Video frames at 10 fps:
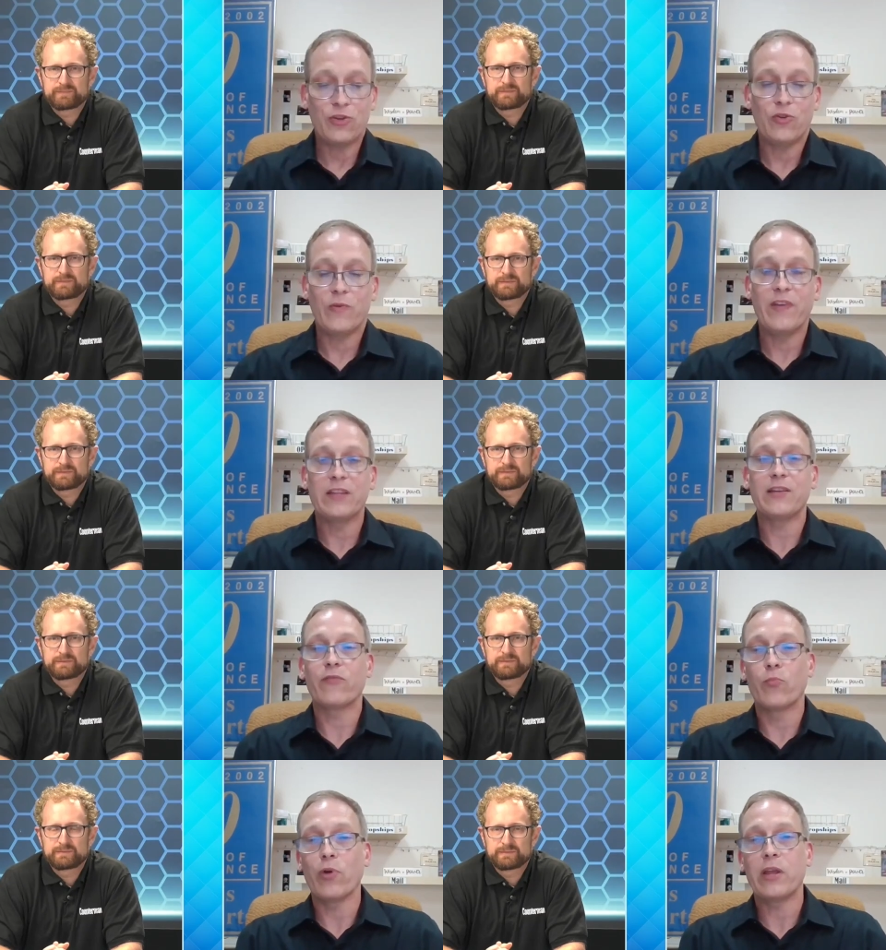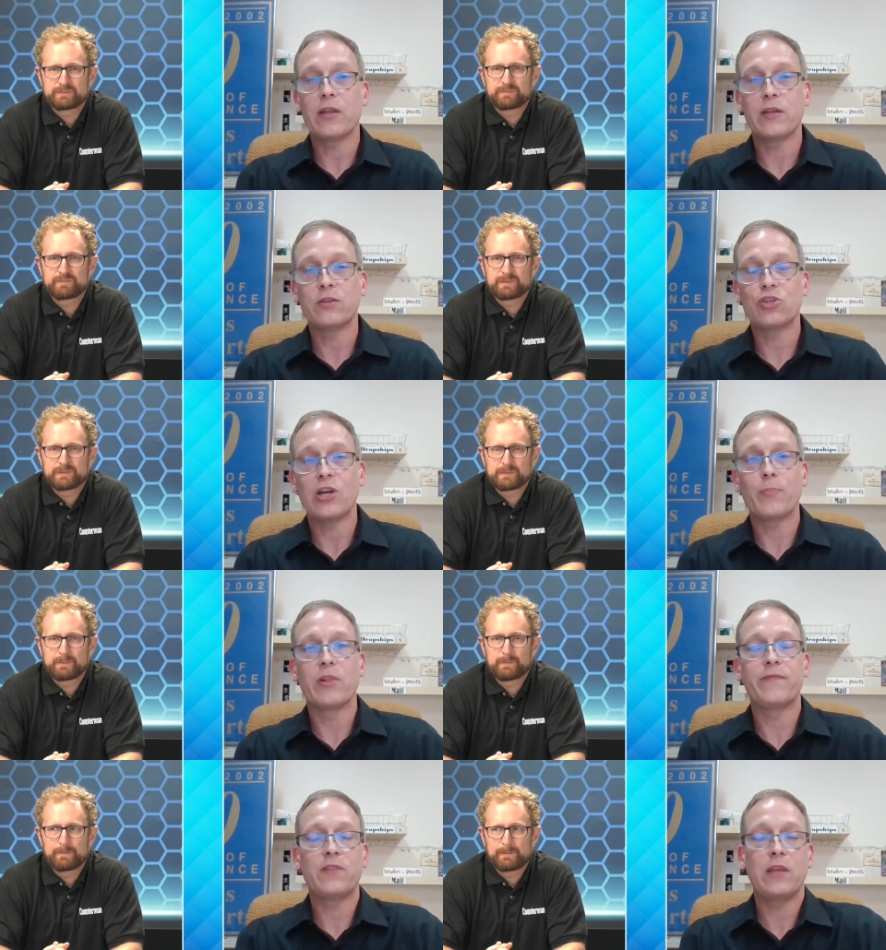Speaker 1: issue. We've had several break-ins,
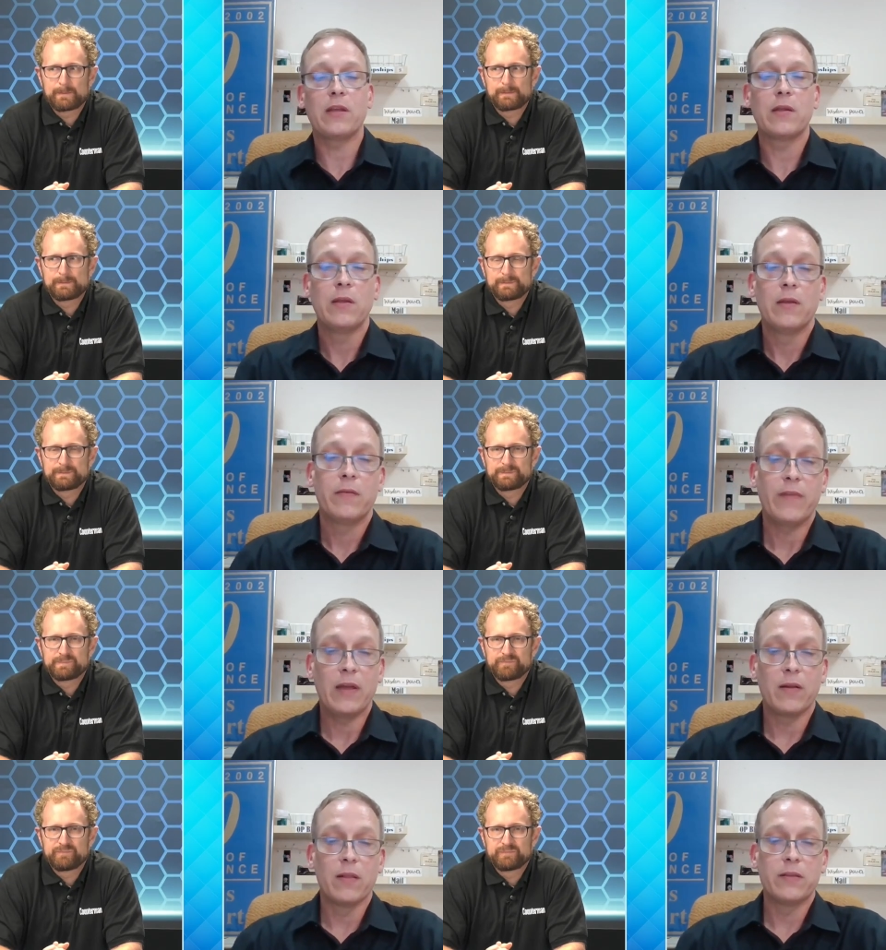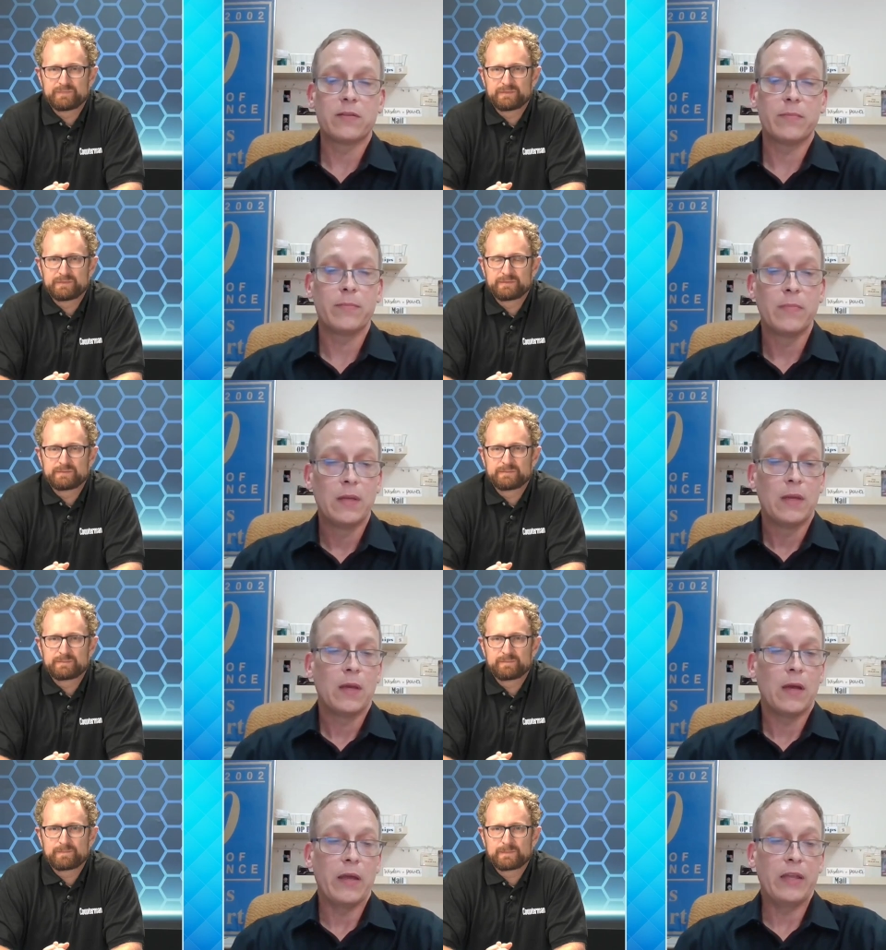shoplifting, vandalism,
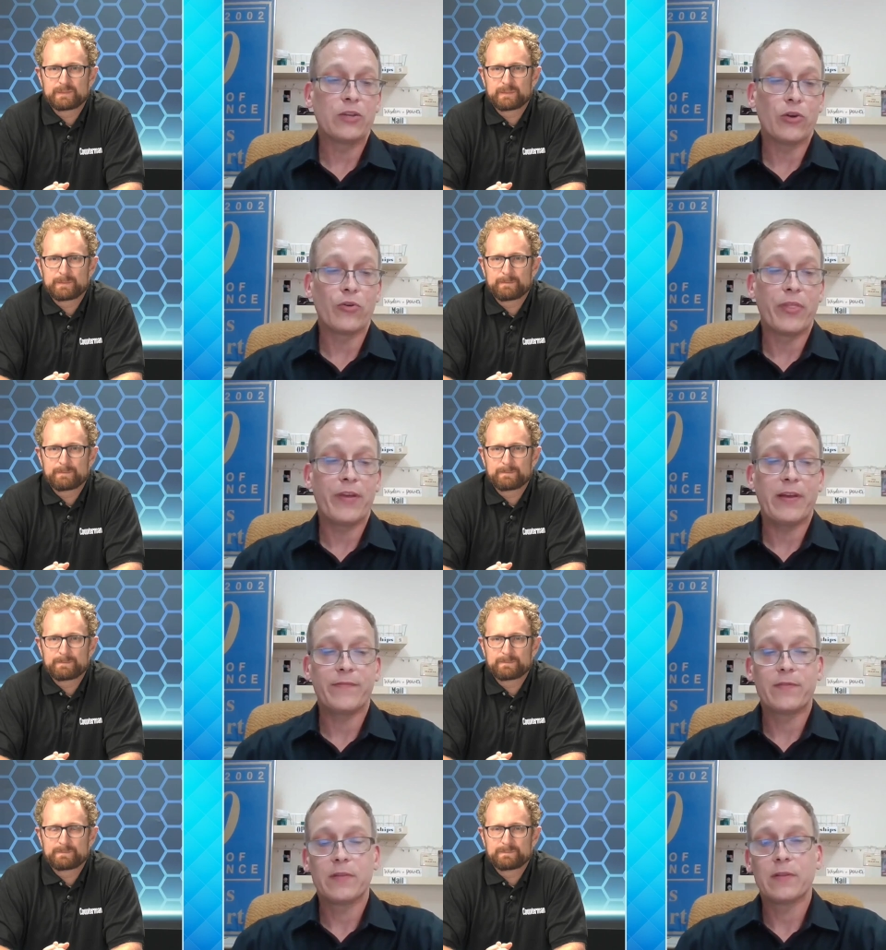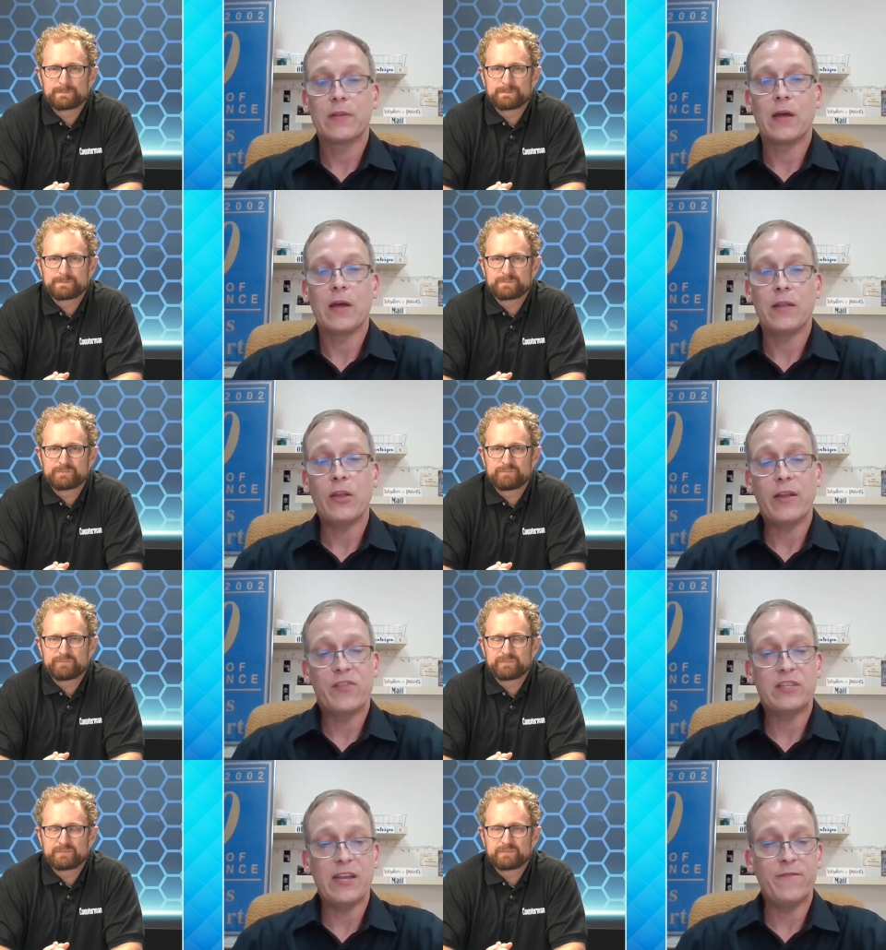uh, internal theft. Uh, you know, you have
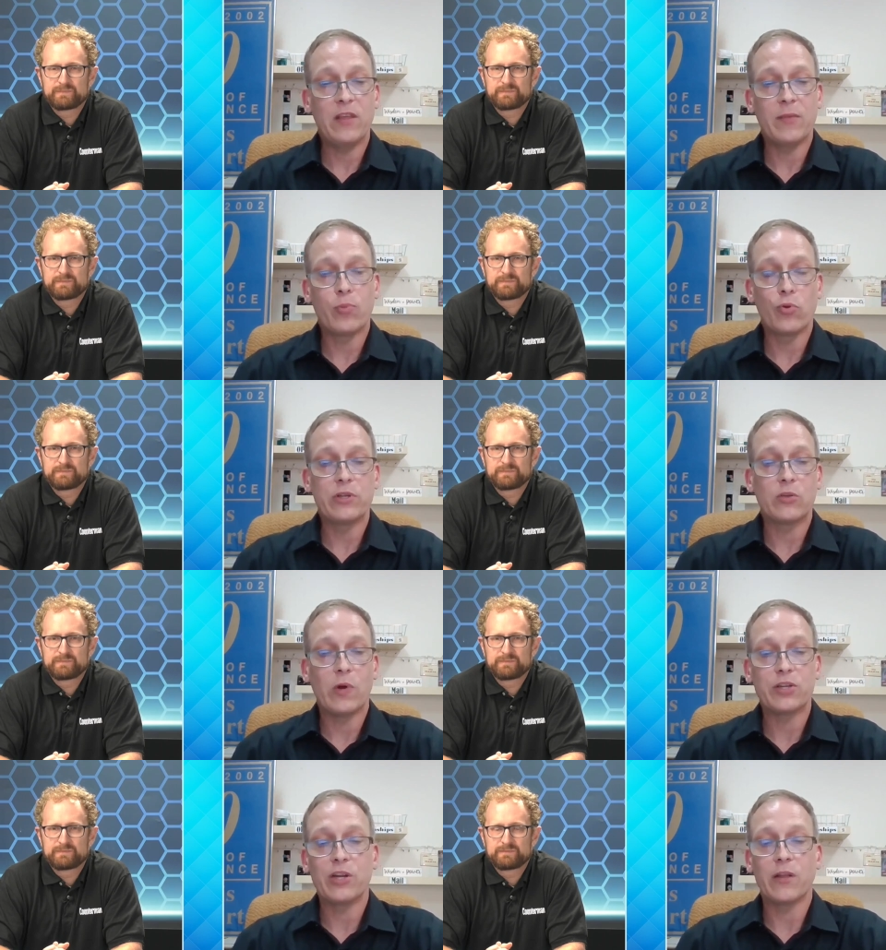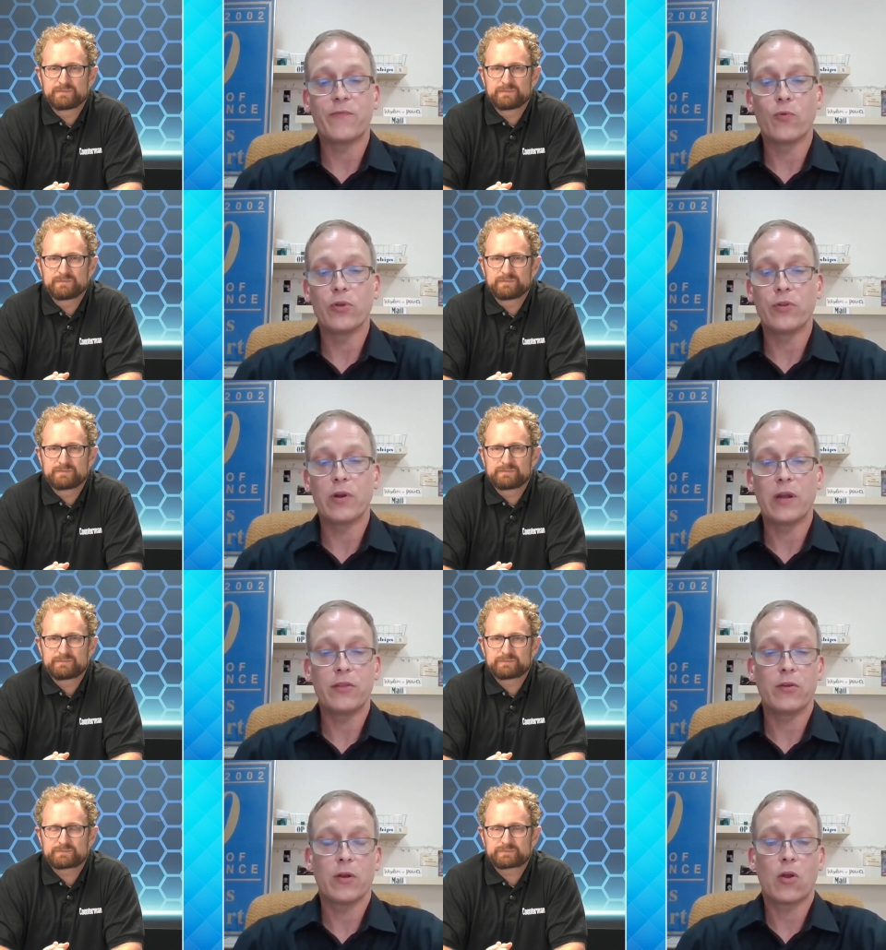the safety of the employees to watch out for in their in
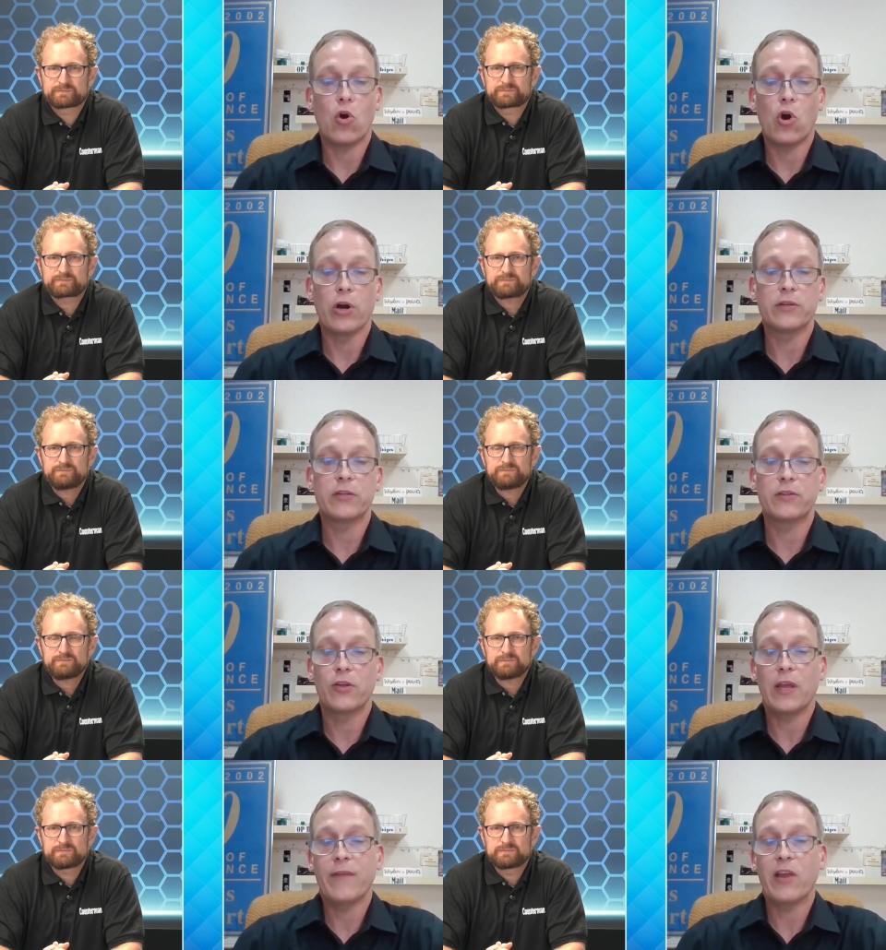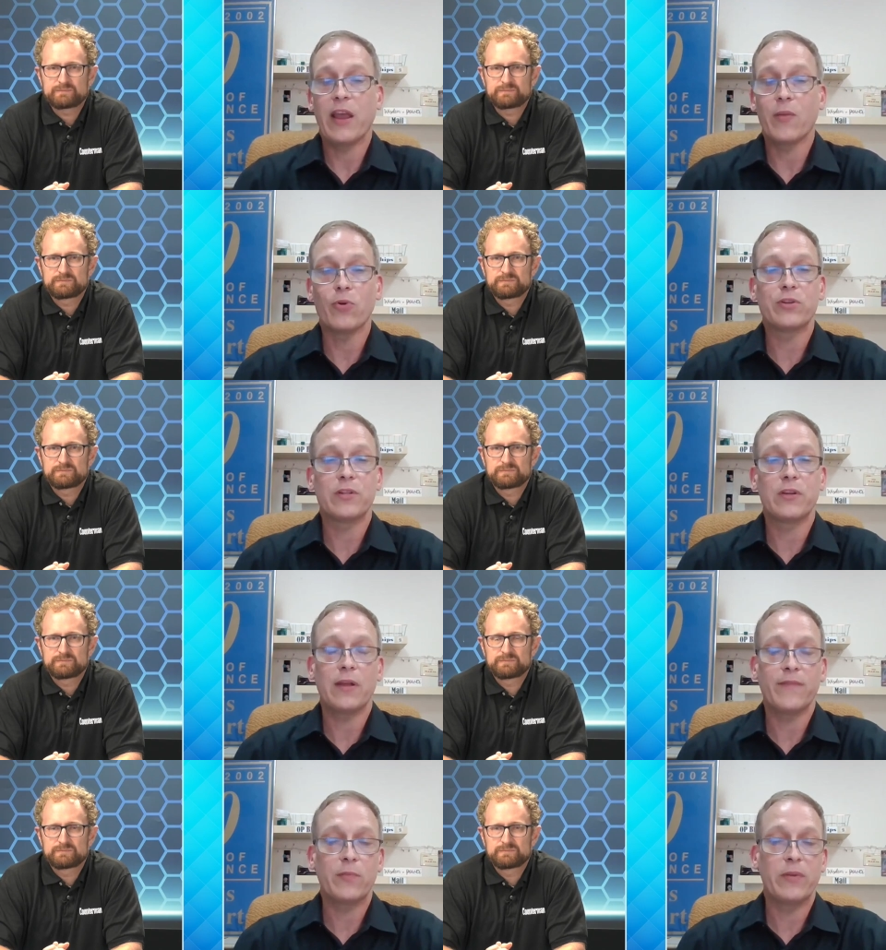their cars. So you have cameras, and you
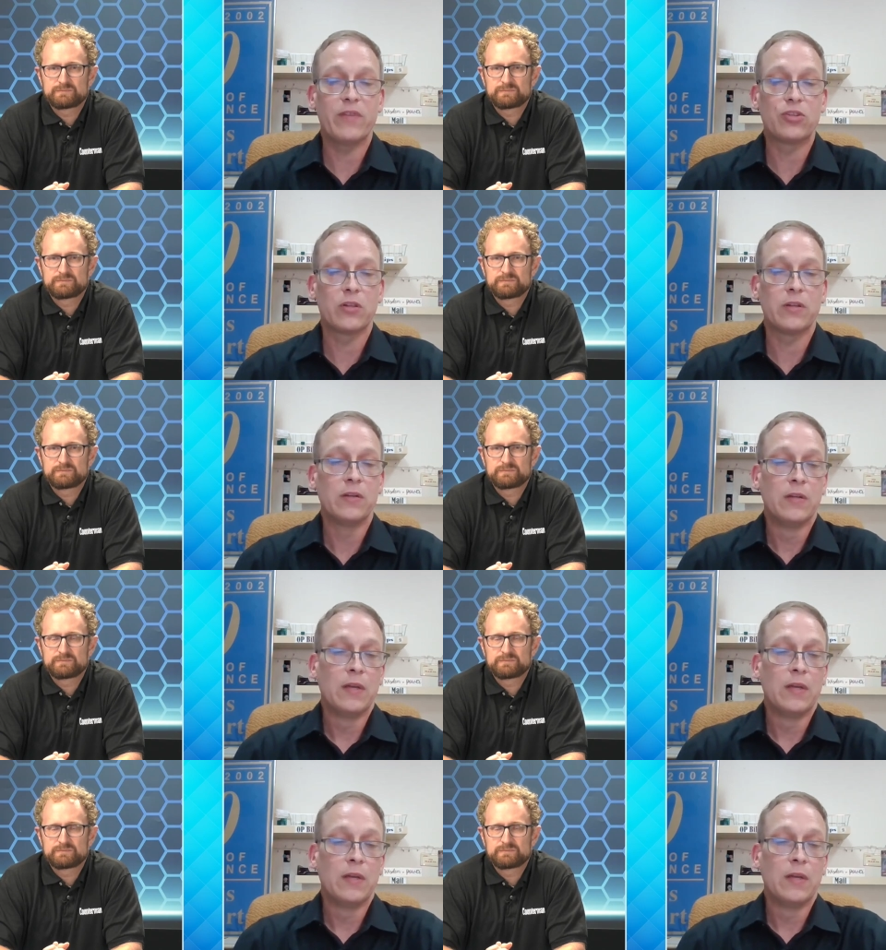have to be vigilant.